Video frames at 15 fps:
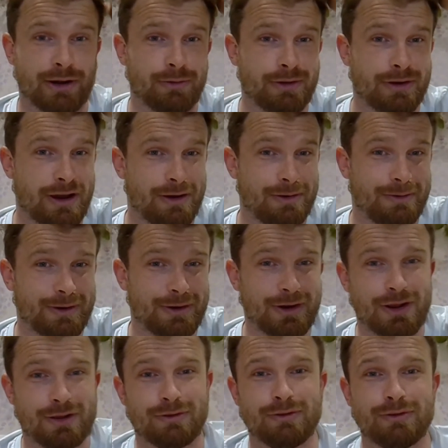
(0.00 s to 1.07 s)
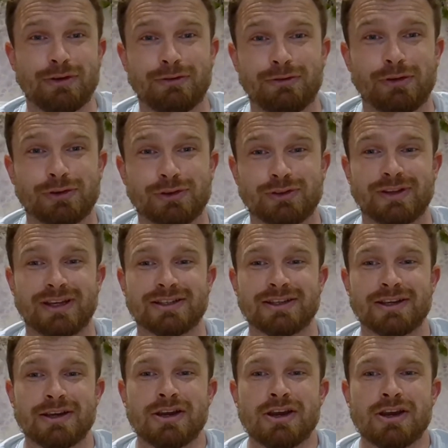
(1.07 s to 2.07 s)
And I want to know your thoughts on this.